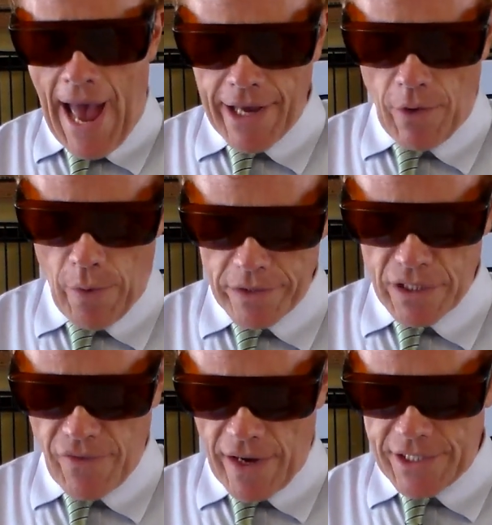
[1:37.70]
Angle
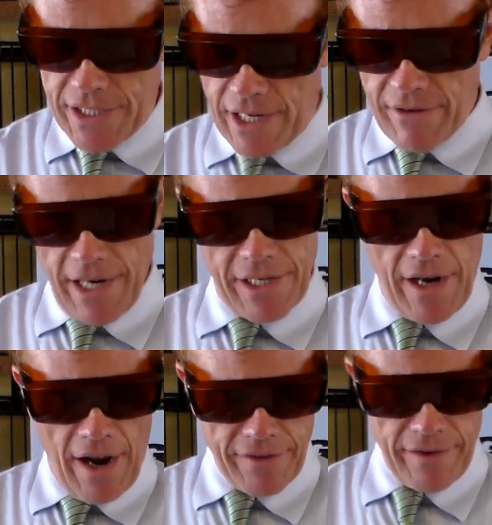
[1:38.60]
horses for
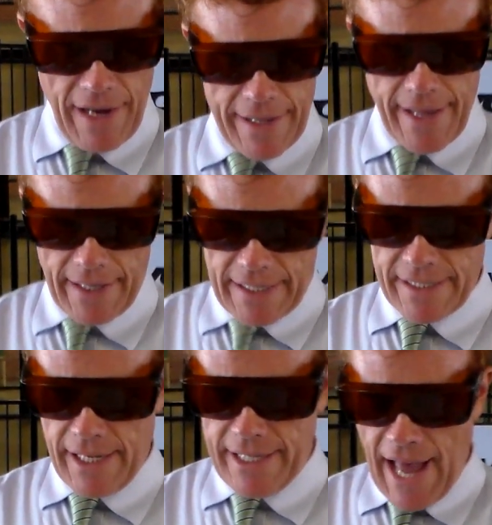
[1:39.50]
consideration underneath, at
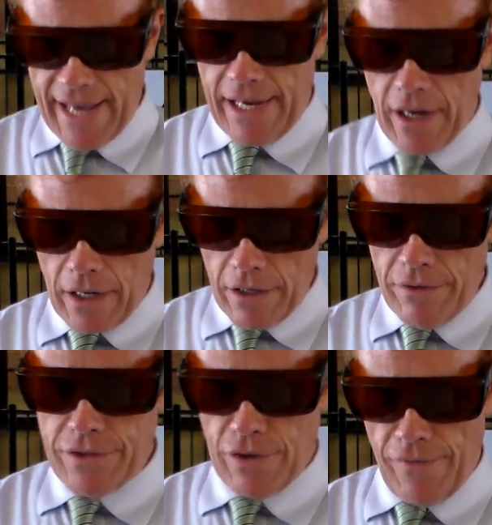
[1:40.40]
least today,
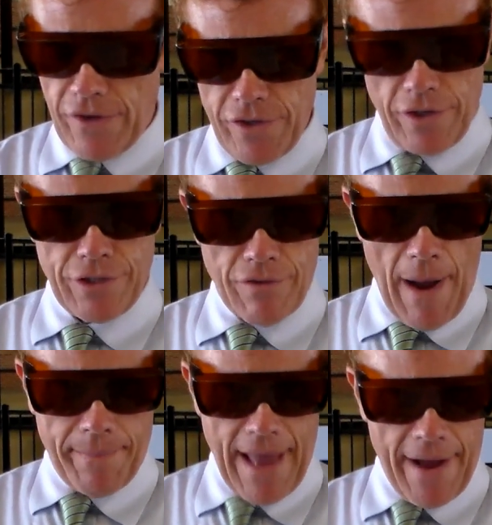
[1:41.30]
include Turf to Dirt
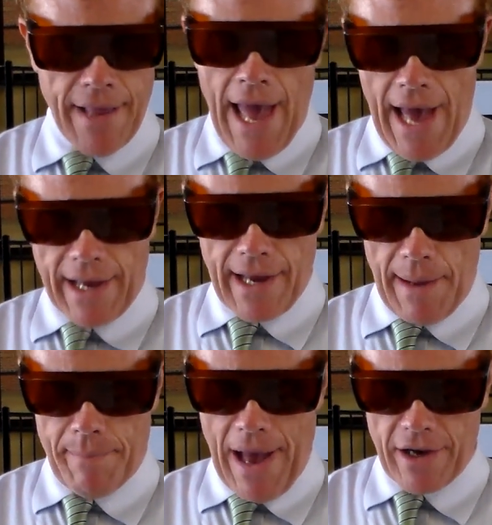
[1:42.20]
Drop Down and
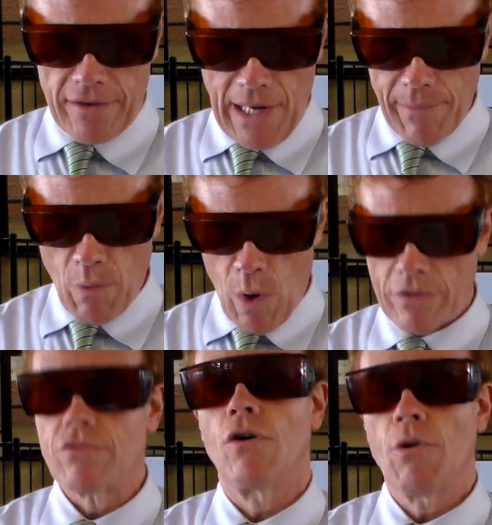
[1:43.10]
Cutbacker number
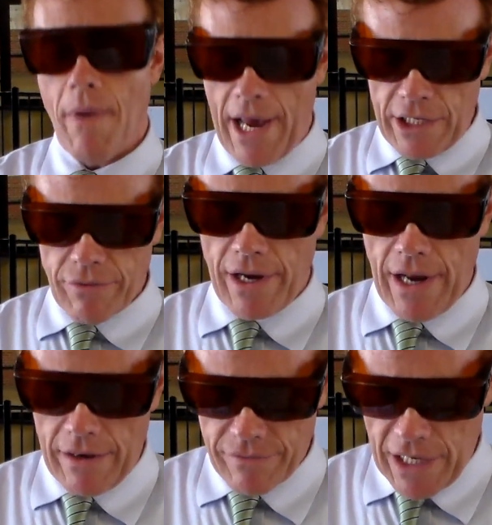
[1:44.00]
1 Road
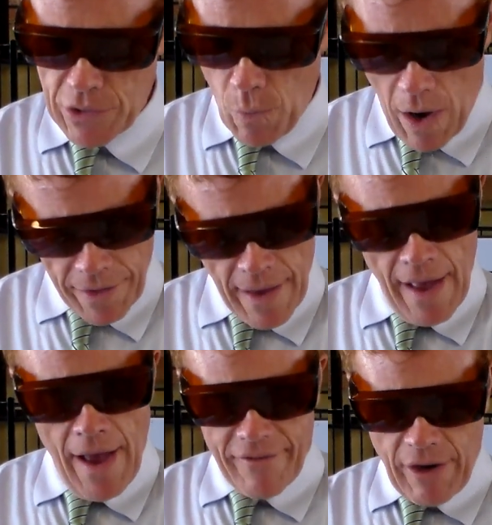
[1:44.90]
Patriot in race 1.
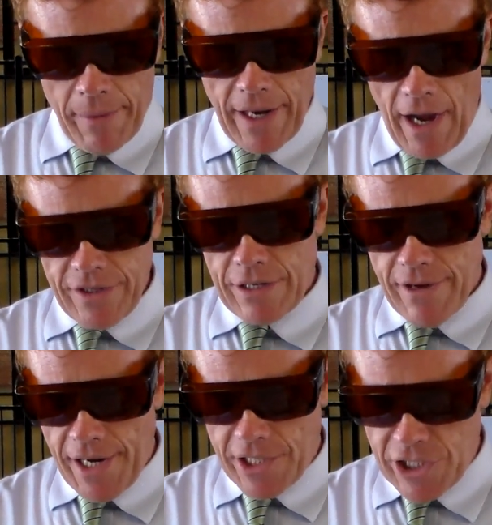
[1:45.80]
From an
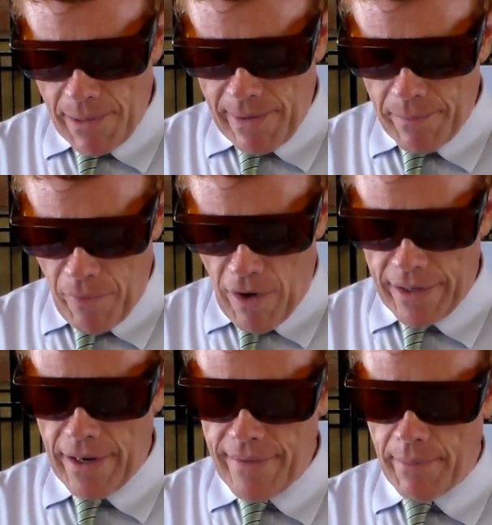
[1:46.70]
underrated Shipping
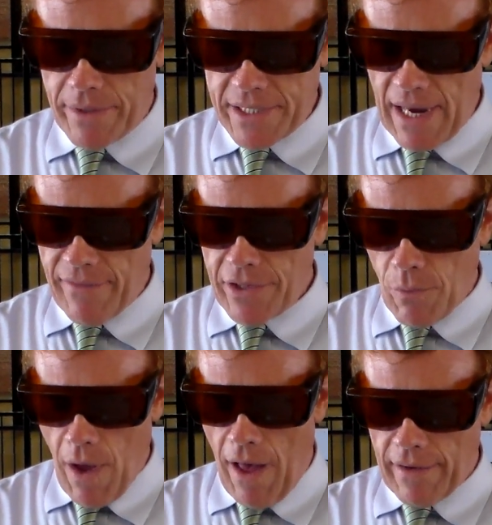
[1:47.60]
Barn, number 7
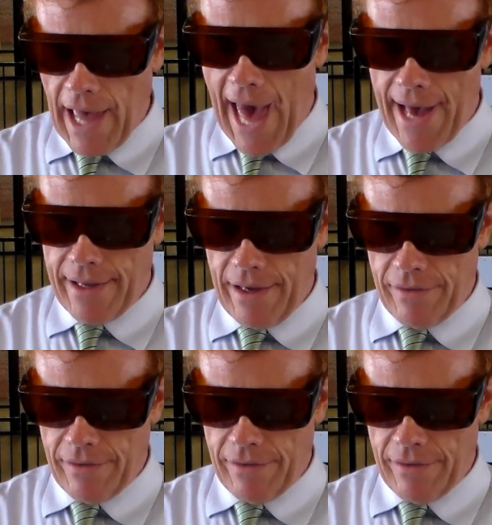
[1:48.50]
the Wildcat